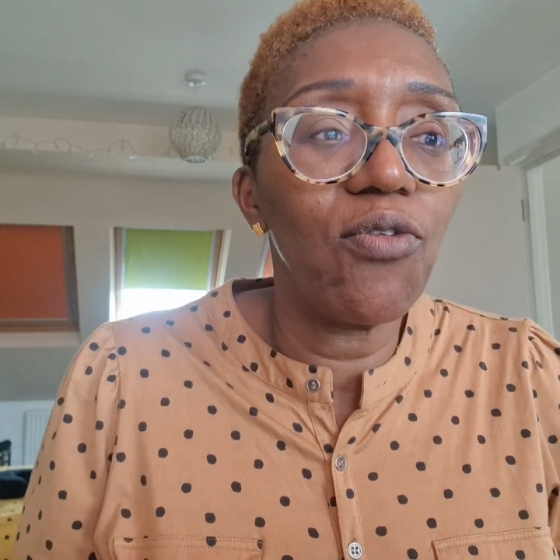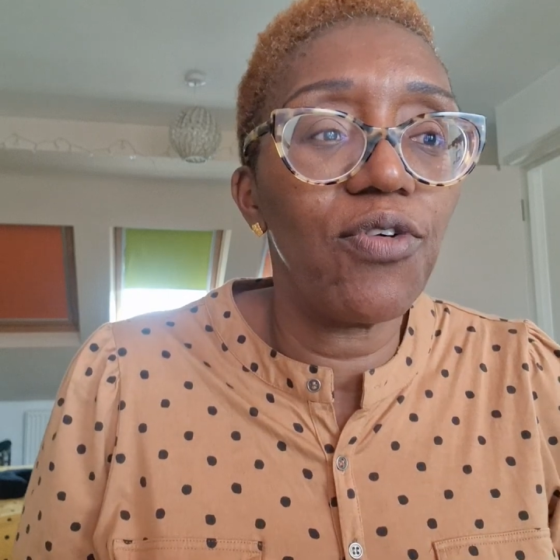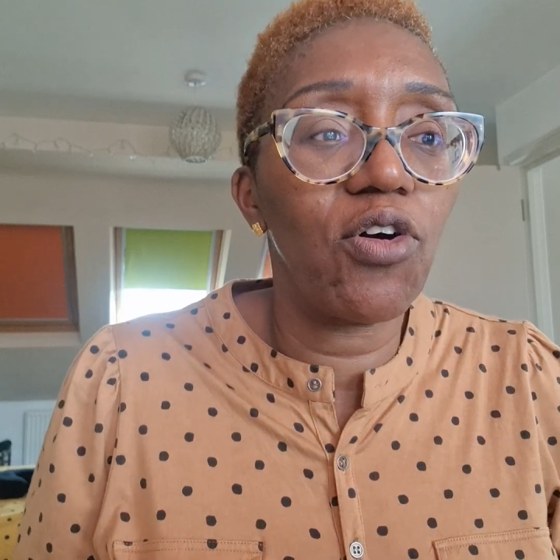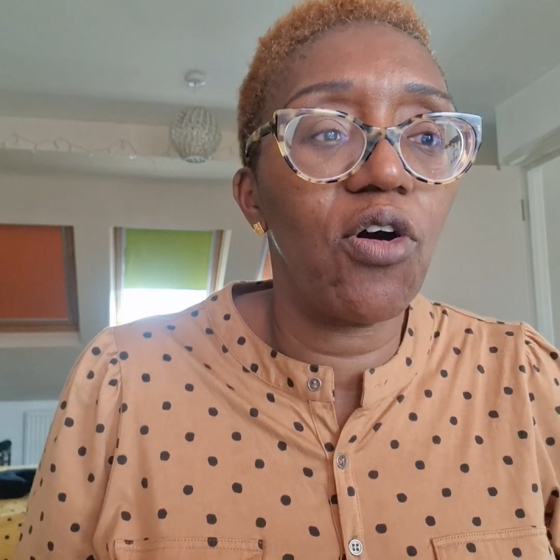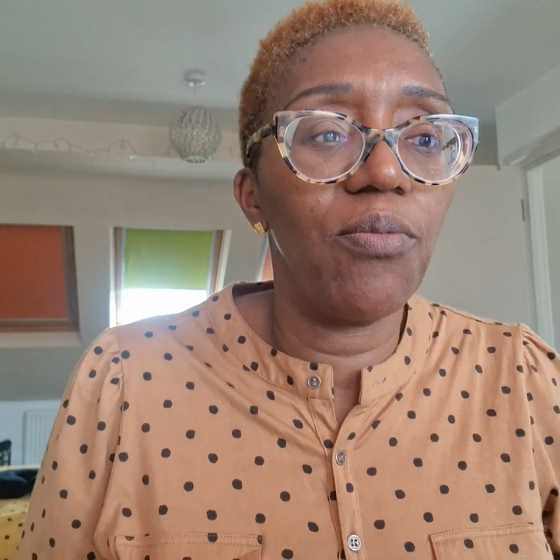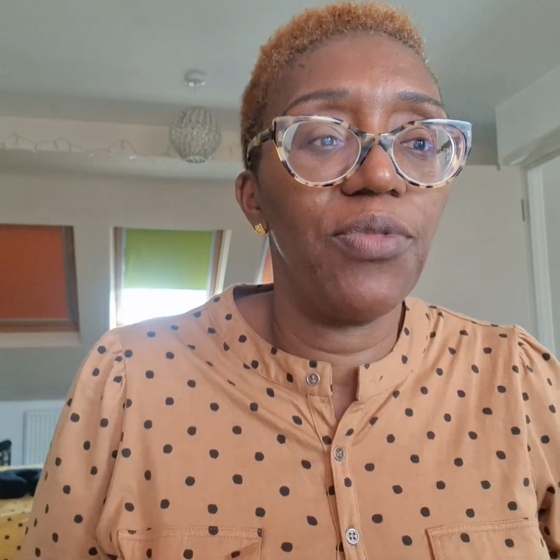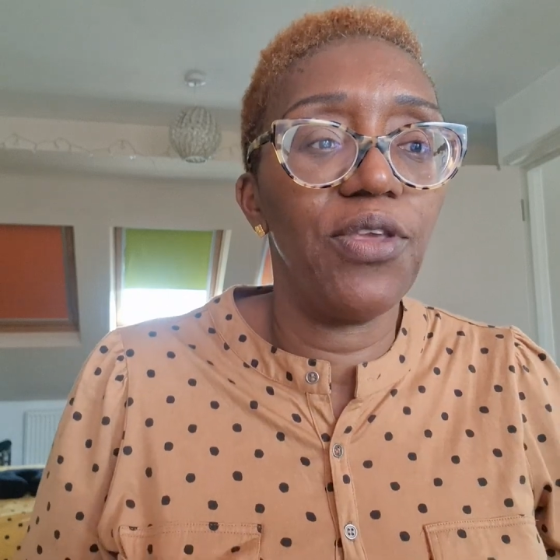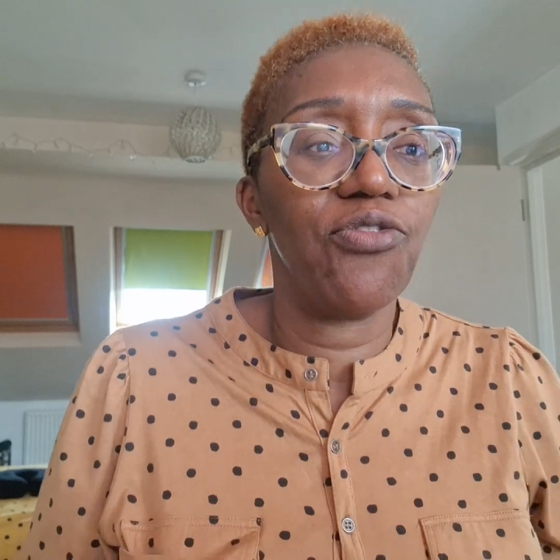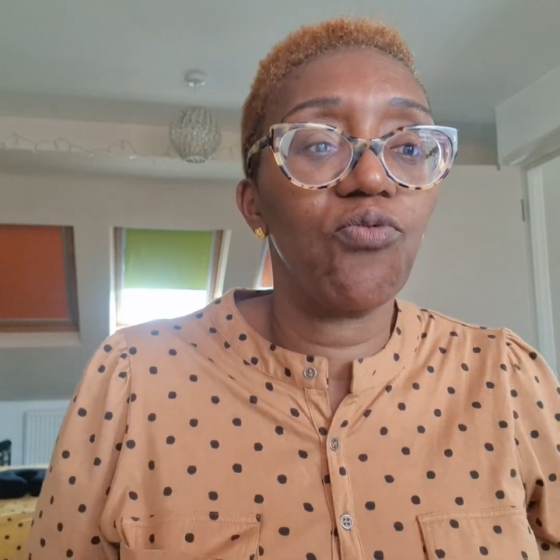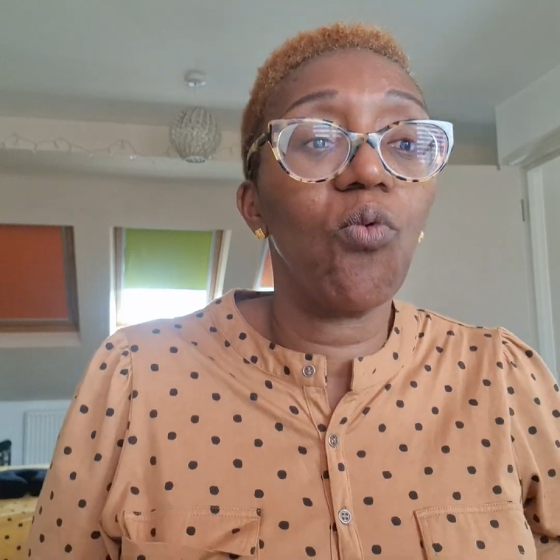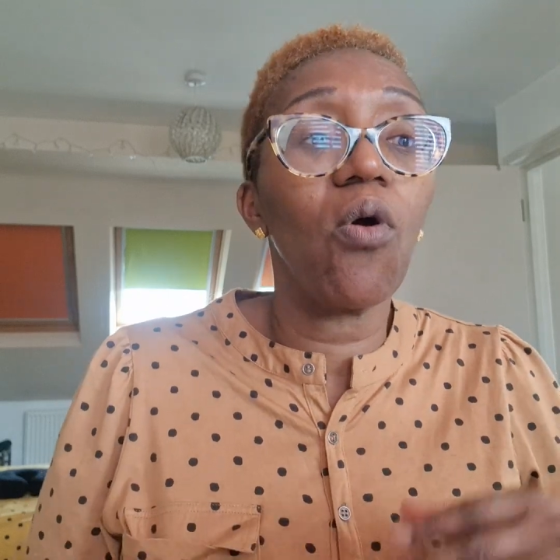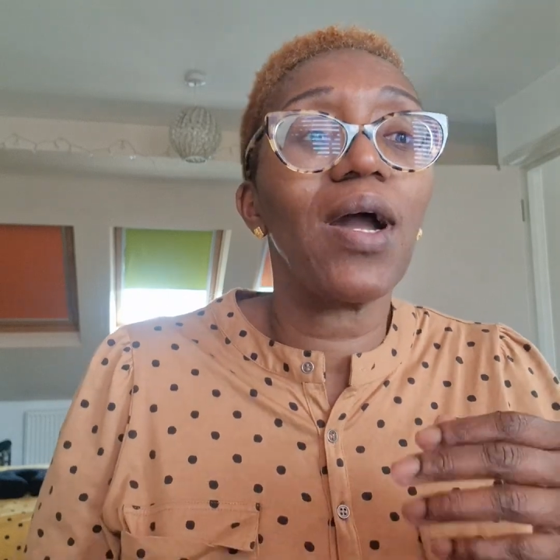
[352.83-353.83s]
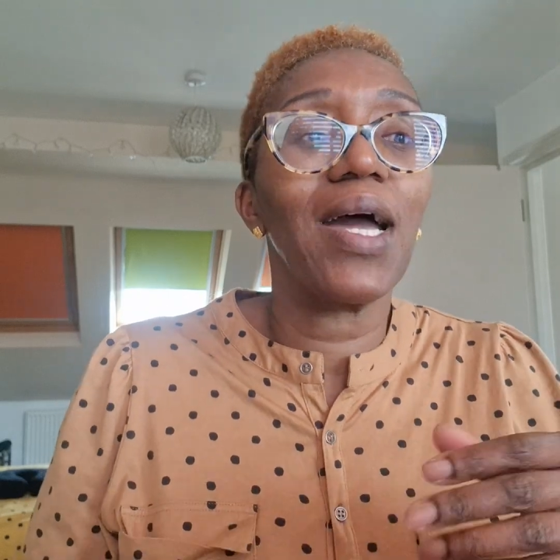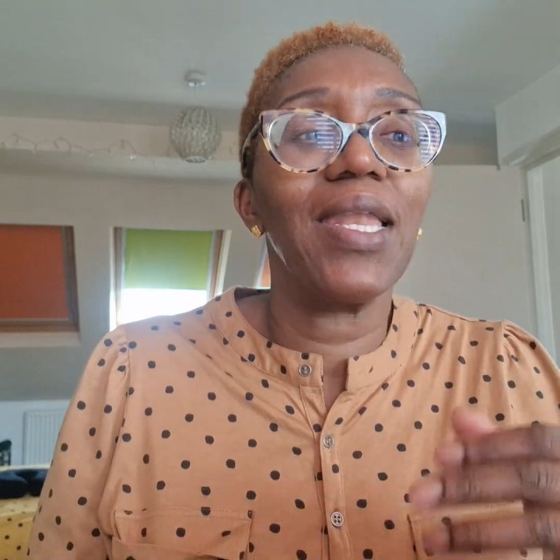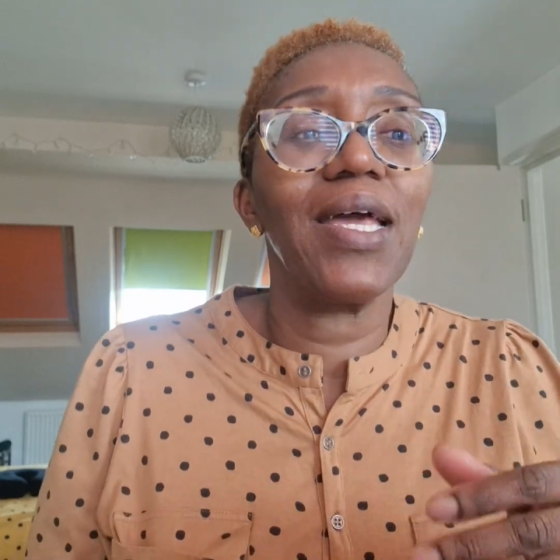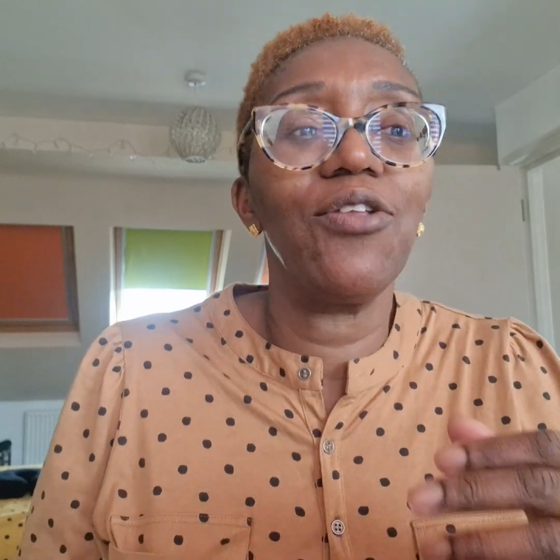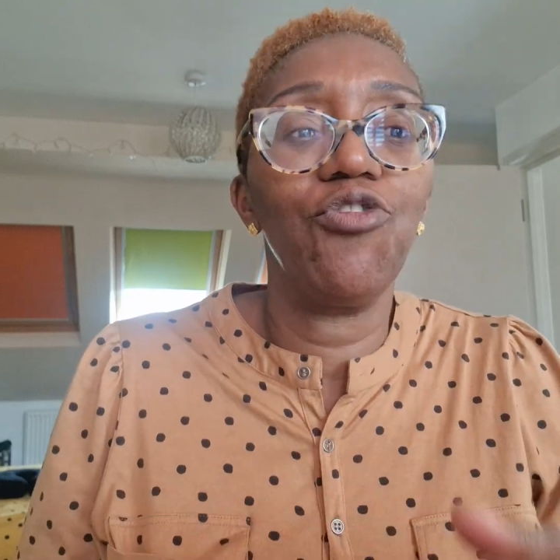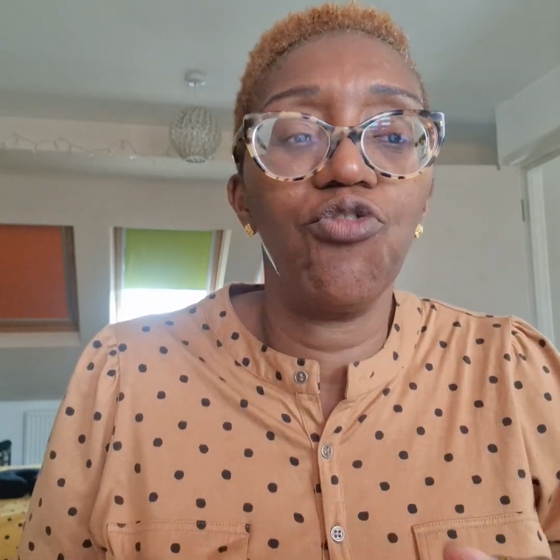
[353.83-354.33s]
overcome this? What
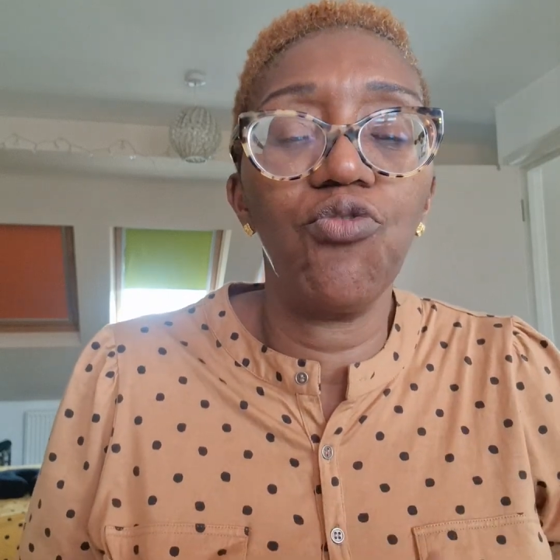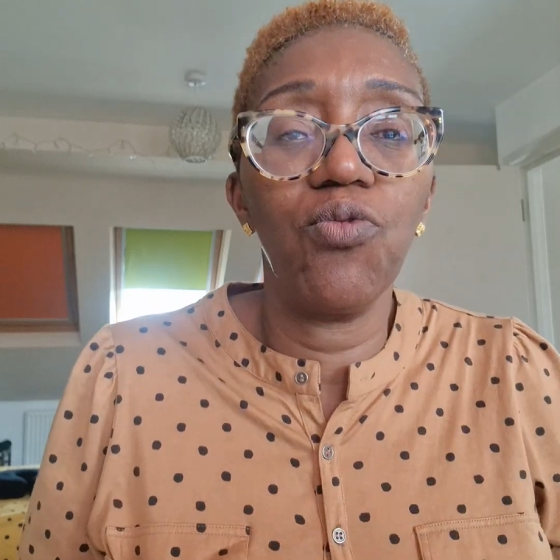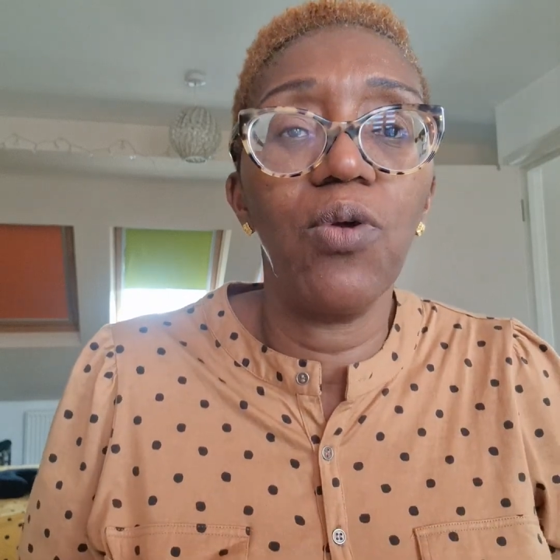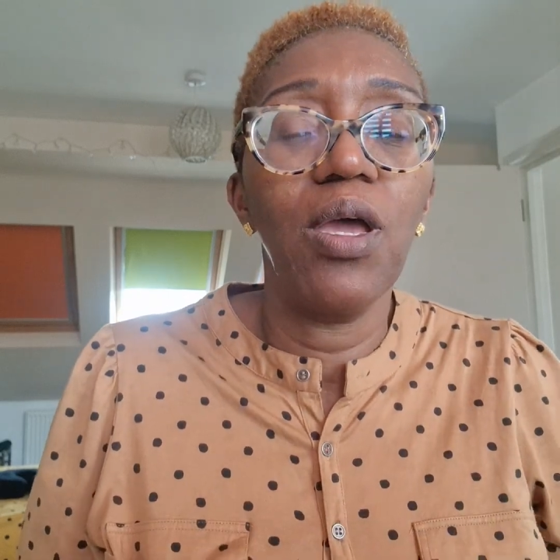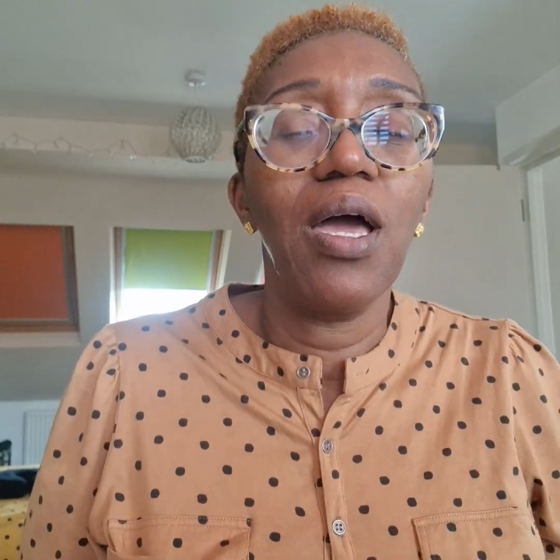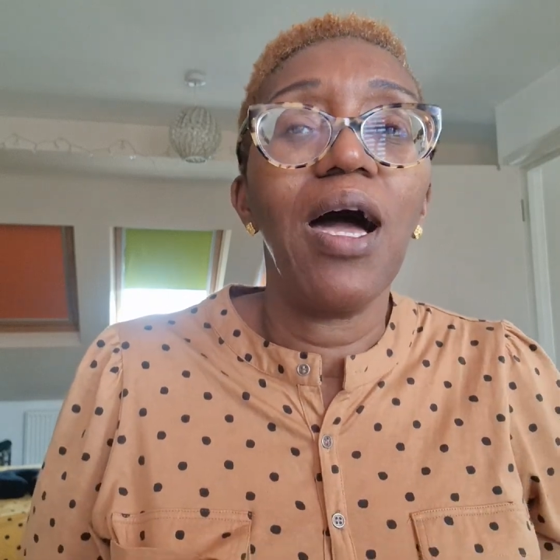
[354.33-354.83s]
can I do?